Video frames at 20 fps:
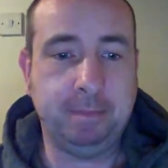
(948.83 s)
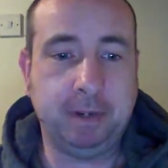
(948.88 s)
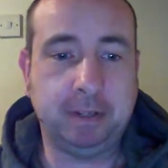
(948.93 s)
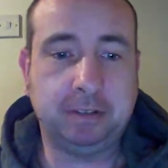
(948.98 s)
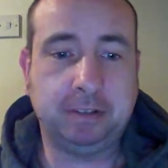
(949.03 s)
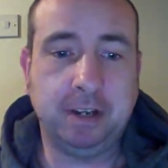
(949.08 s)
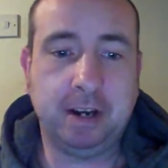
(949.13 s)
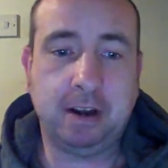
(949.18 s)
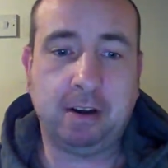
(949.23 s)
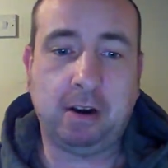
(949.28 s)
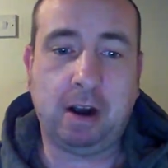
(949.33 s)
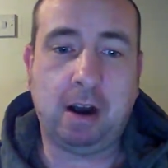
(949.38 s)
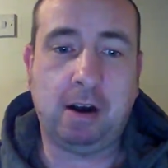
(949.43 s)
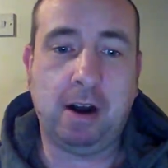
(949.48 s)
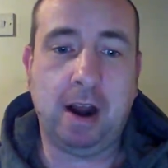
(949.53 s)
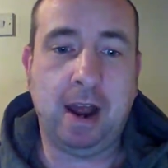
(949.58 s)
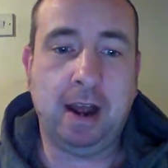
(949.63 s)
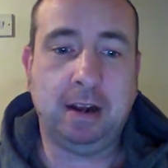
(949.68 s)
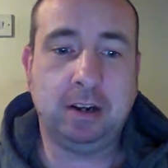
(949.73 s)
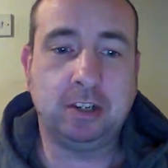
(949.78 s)
There are
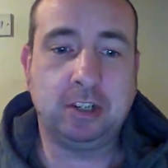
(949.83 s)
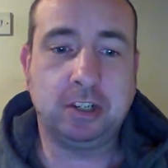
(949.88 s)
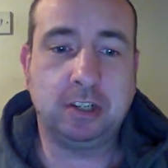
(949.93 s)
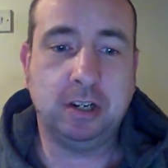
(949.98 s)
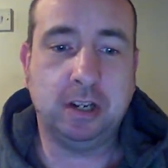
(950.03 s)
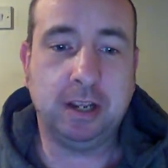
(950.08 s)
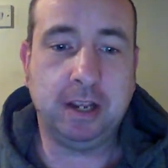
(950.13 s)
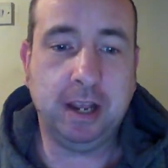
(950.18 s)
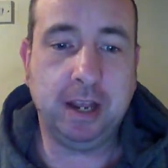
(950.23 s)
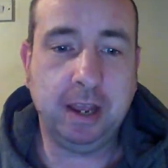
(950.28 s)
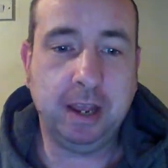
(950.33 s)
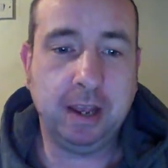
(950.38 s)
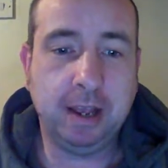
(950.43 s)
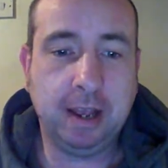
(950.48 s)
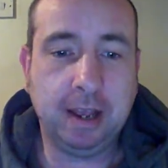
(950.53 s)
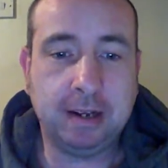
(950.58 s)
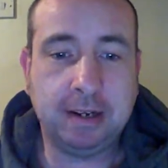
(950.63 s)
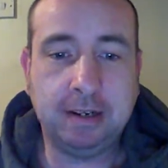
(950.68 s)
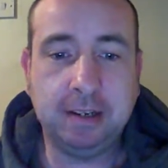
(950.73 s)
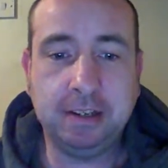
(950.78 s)
actually
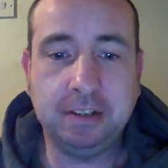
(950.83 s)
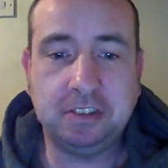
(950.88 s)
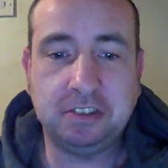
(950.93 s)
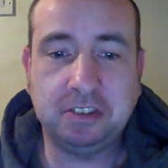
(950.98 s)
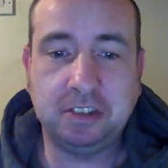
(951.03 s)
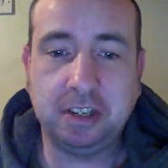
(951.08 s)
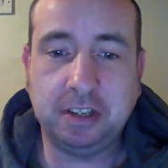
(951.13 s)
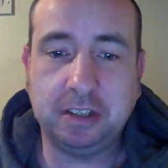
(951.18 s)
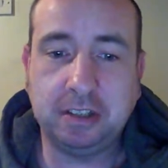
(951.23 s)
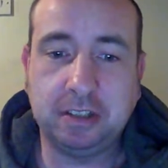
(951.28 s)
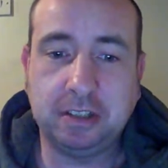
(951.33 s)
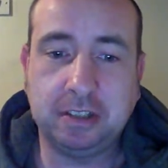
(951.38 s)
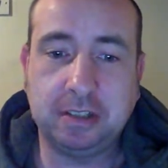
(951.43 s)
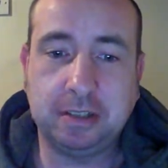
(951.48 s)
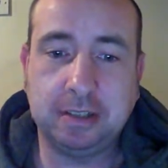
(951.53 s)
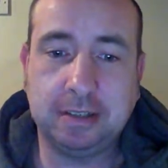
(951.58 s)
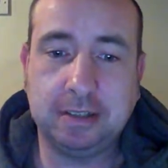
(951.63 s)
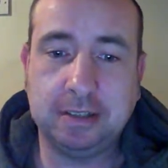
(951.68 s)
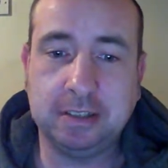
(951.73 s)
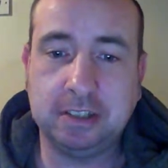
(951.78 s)
at least 6
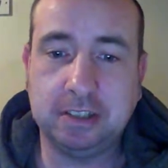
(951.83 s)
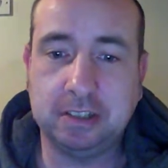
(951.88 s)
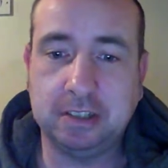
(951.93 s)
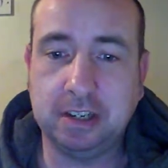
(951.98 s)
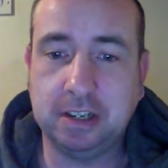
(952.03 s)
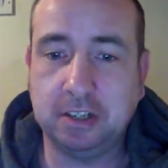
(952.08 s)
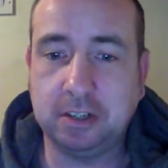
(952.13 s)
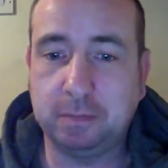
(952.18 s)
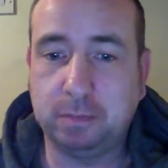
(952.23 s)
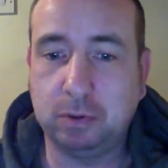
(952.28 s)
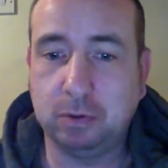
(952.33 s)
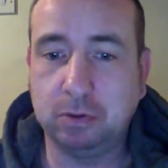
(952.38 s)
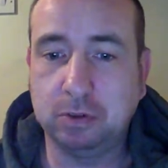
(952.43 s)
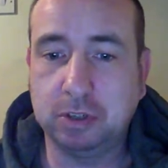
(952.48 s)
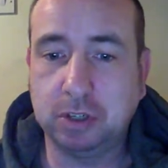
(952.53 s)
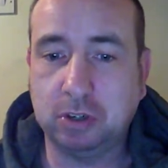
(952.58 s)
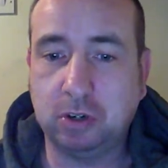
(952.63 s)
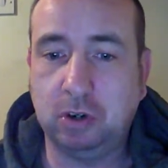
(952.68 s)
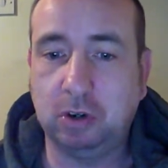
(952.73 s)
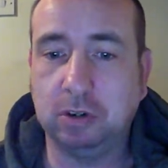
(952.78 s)
distinct
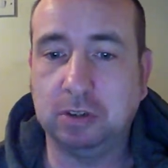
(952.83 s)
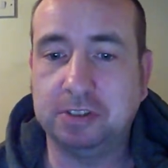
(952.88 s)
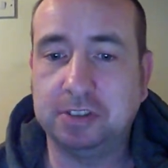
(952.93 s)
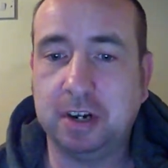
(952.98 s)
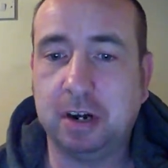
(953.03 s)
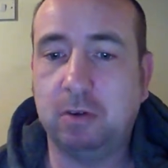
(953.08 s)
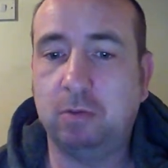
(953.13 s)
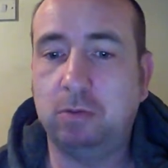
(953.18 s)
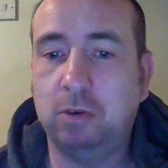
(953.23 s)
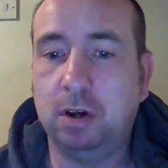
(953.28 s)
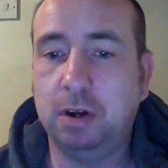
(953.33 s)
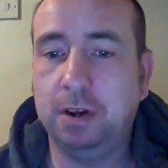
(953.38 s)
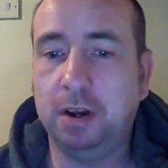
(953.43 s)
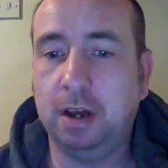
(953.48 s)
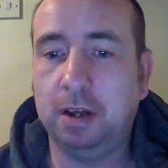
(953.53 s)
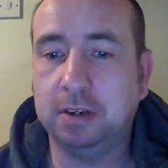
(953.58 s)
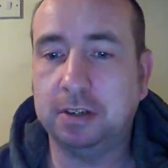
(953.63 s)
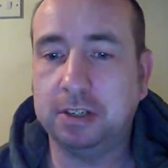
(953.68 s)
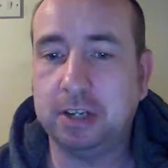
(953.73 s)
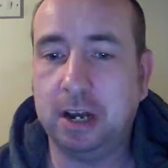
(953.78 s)
protocols that run
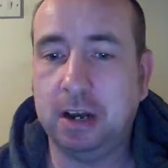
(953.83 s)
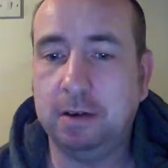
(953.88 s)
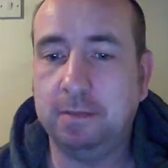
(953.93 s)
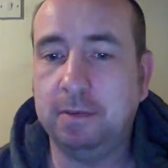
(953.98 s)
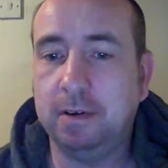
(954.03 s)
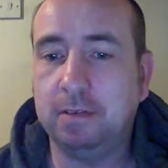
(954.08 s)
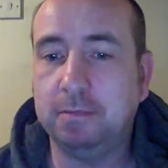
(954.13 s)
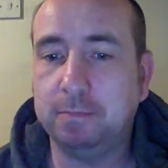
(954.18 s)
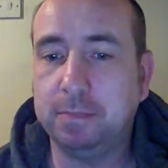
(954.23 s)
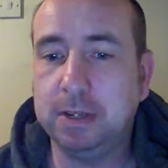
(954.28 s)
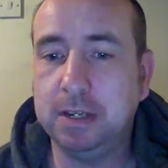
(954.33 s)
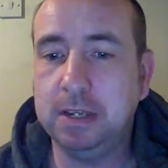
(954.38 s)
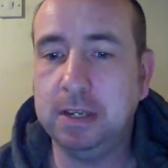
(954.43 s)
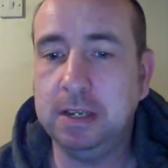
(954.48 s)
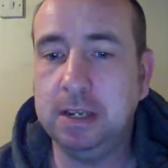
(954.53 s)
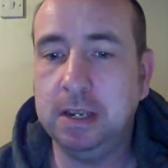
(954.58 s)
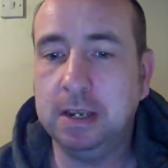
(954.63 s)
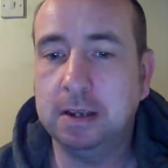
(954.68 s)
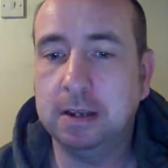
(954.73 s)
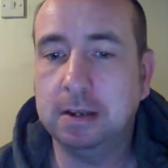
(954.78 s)
on top of
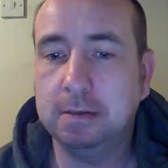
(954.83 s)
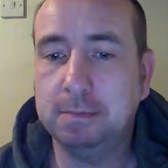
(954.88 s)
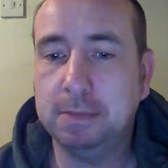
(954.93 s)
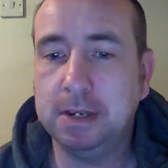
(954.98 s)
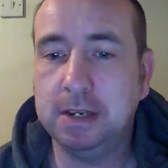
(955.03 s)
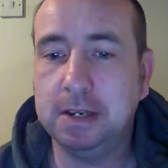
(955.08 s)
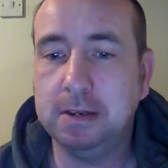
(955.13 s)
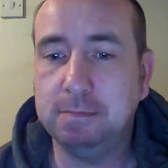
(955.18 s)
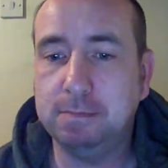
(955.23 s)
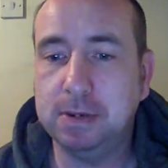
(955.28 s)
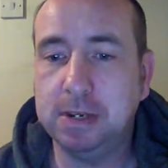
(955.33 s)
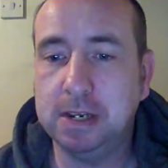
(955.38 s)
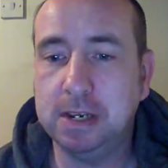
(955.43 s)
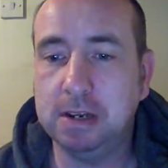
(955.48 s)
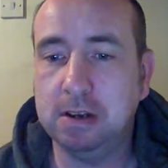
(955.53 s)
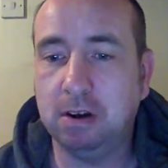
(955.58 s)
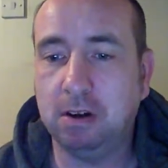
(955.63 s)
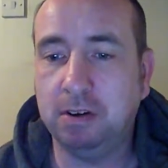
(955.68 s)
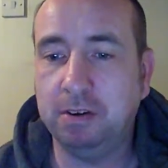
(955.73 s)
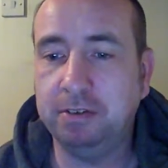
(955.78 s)

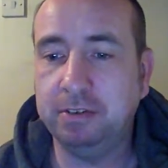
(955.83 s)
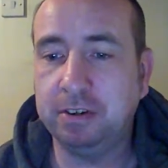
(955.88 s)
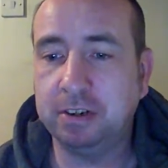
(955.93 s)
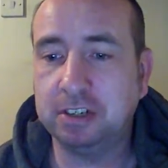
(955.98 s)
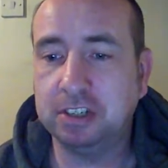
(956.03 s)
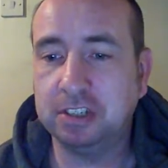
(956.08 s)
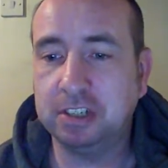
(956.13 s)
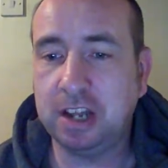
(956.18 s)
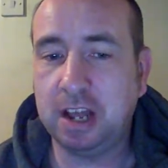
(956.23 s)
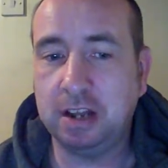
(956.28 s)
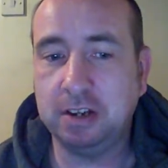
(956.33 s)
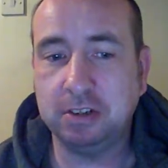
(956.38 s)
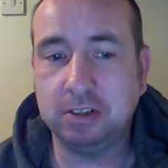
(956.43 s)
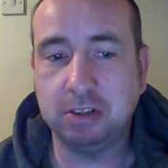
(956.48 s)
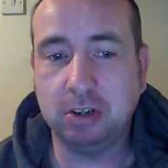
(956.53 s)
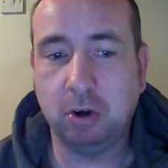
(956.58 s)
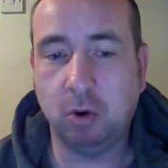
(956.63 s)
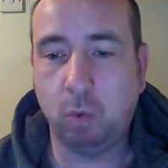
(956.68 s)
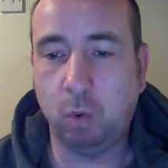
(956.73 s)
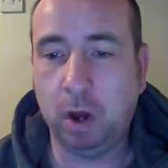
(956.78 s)
PPP.
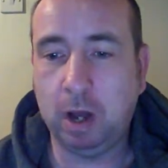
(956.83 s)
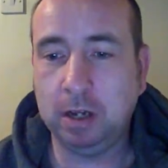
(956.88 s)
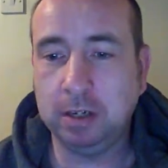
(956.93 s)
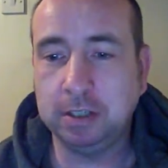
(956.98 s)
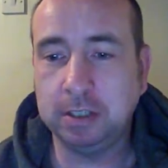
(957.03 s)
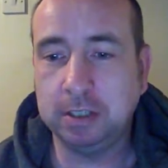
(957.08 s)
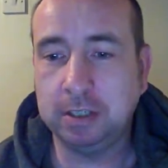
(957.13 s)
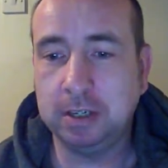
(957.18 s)
Understanding what